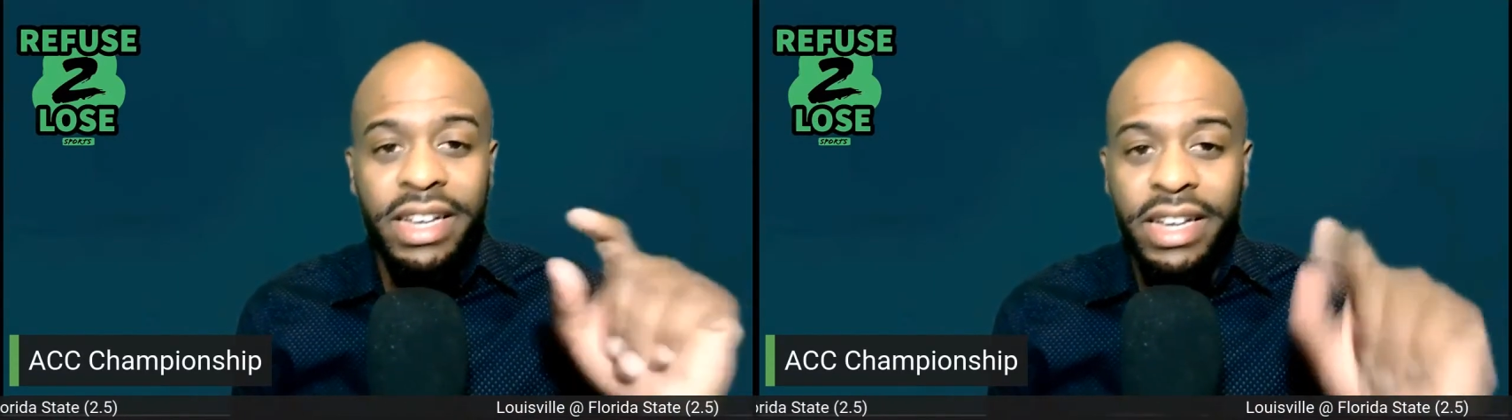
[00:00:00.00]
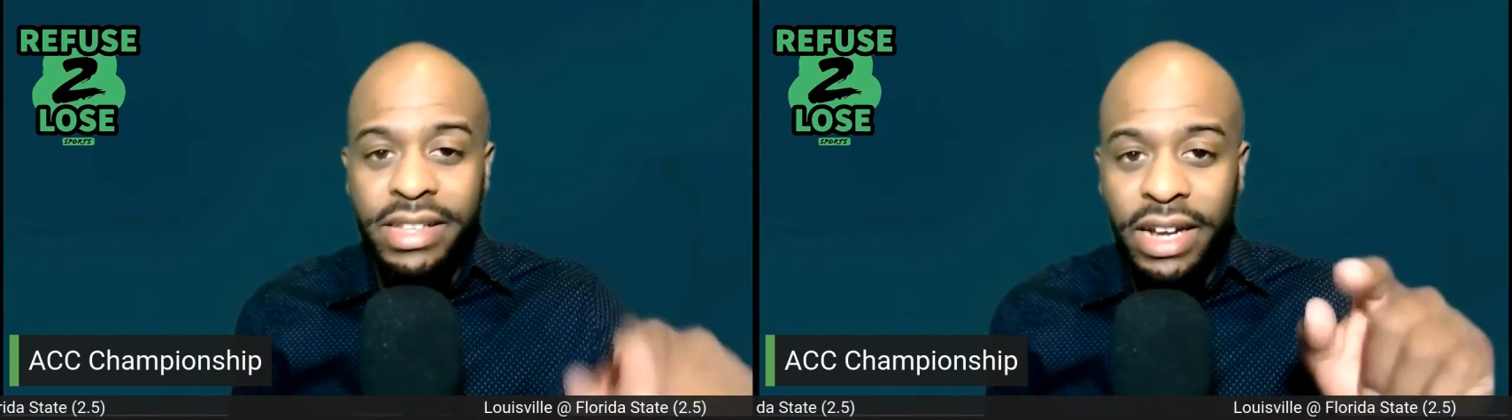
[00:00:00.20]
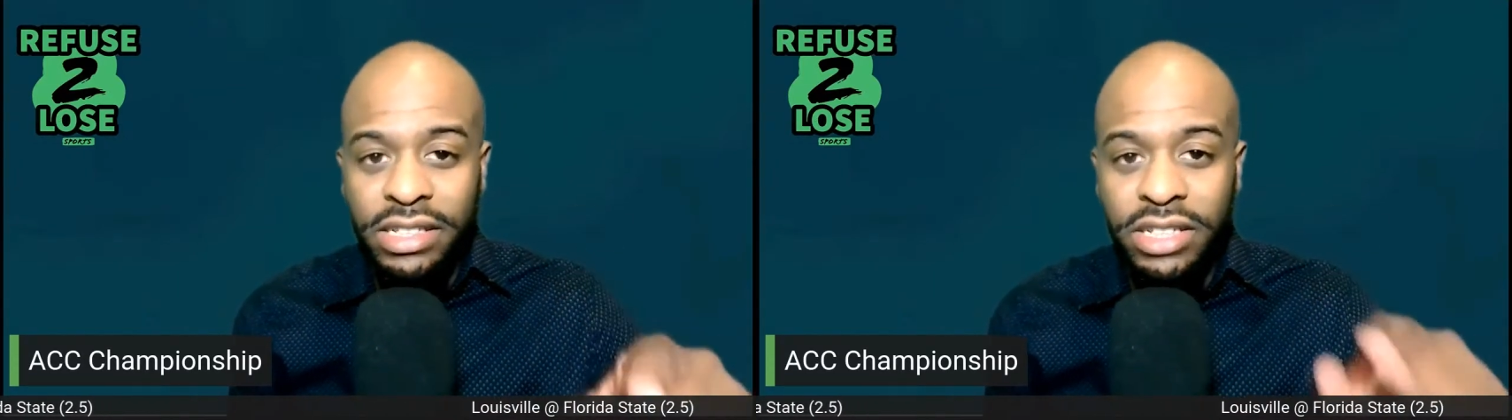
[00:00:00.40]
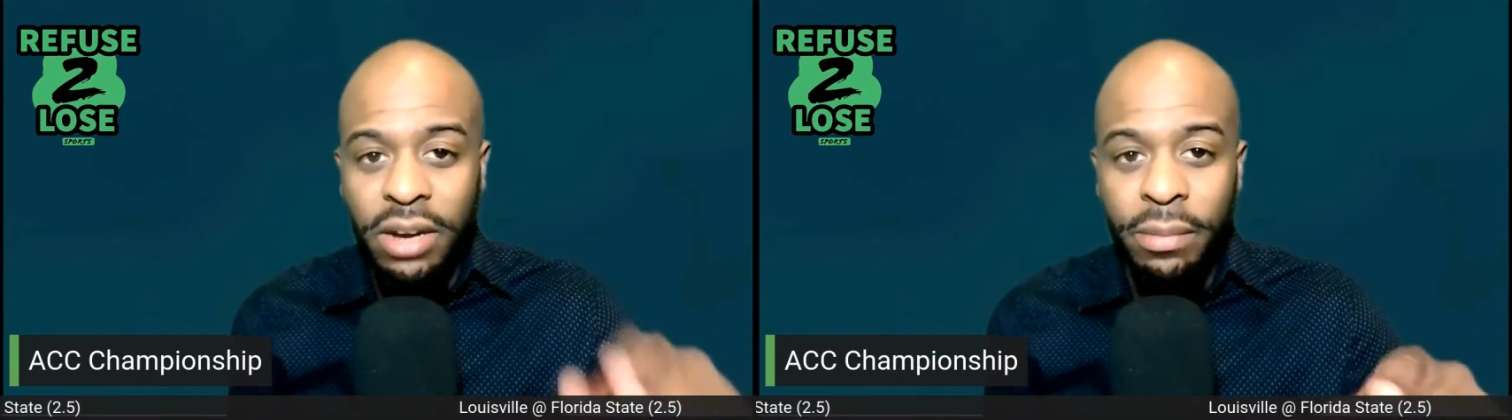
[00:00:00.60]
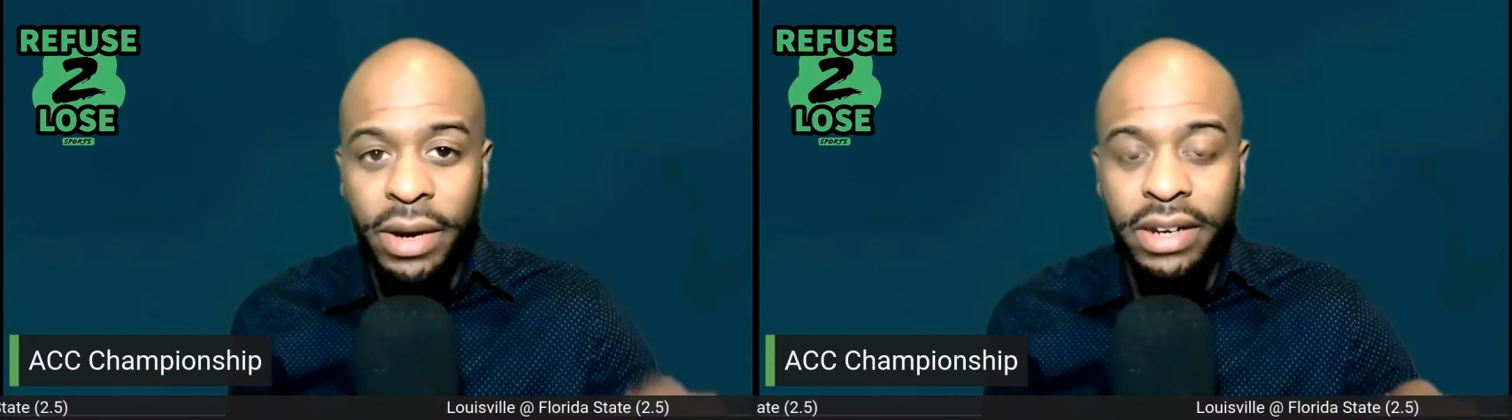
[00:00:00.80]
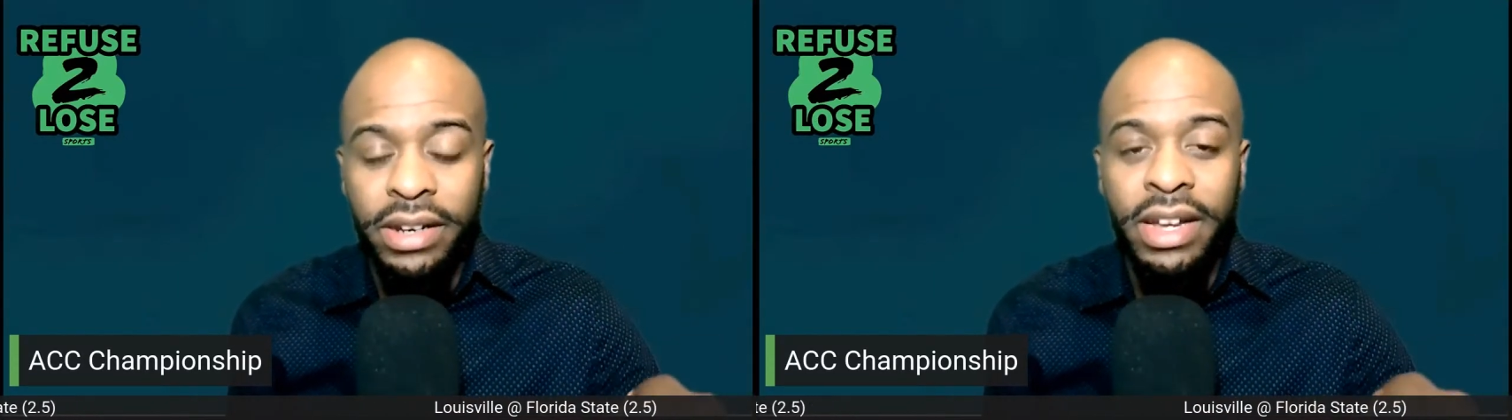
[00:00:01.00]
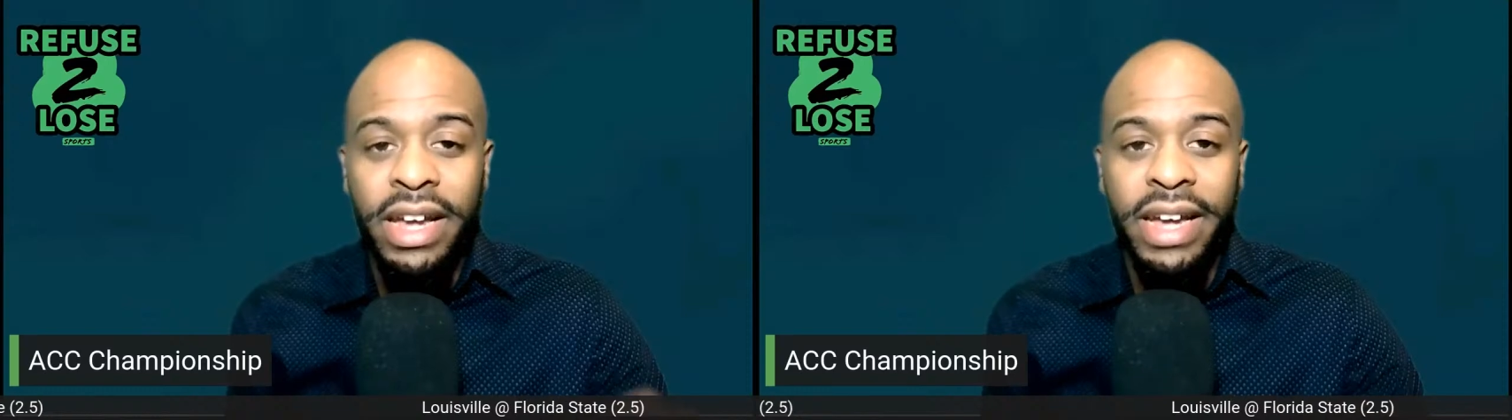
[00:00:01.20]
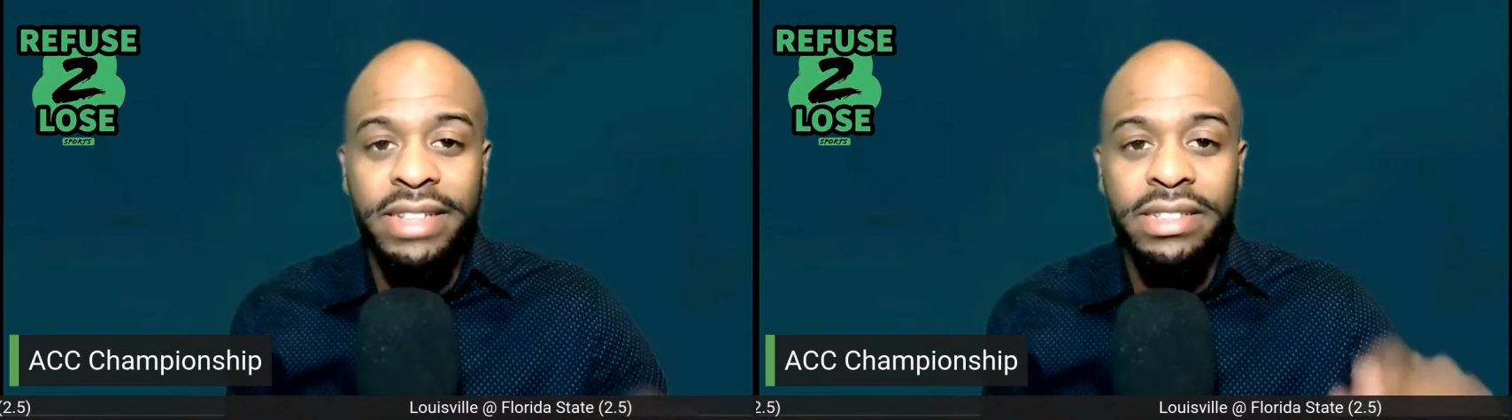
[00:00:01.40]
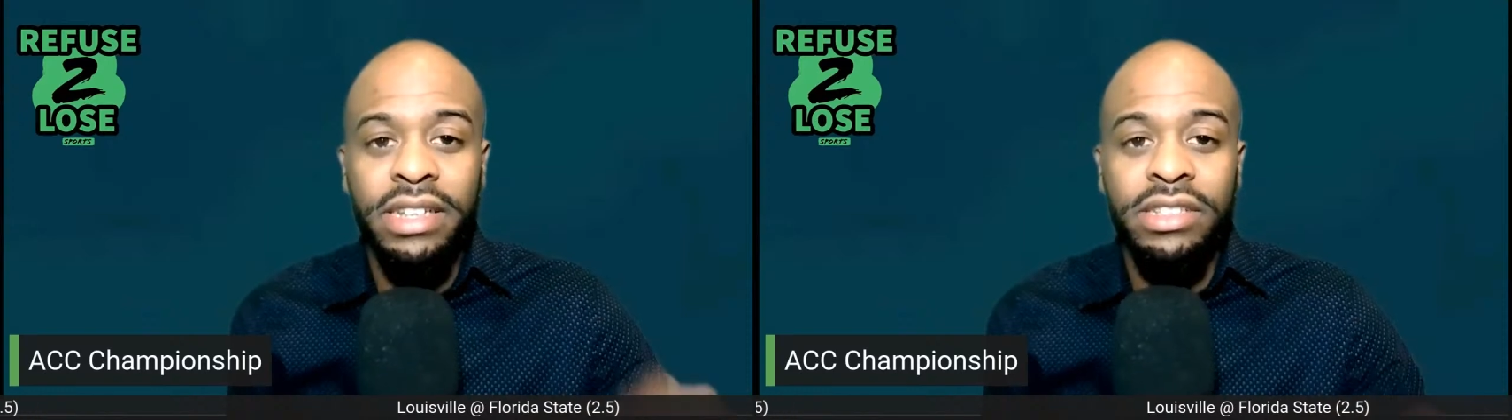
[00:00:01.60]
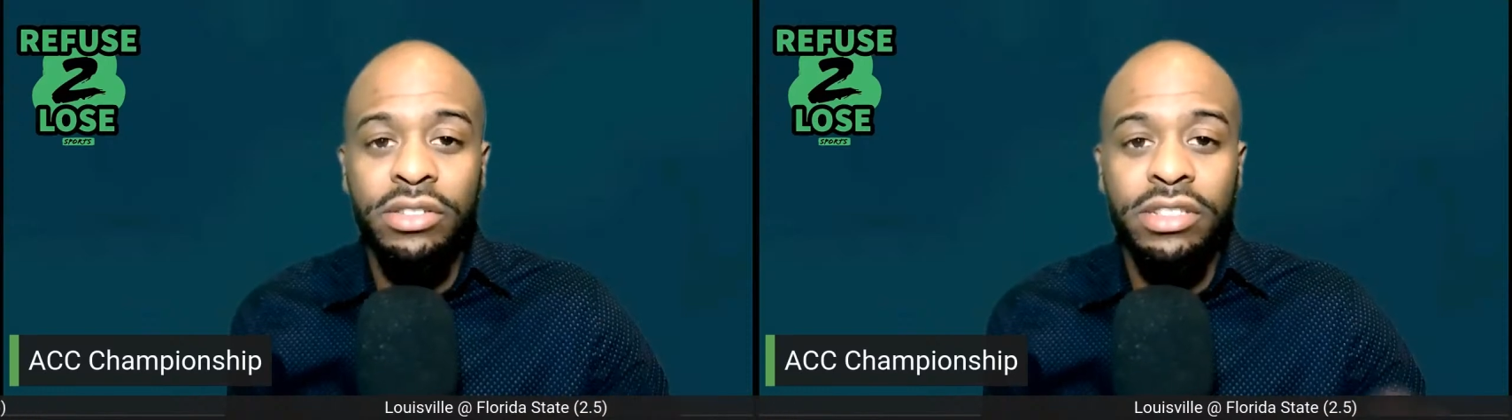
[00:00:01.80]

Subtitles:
hit that share button and send it to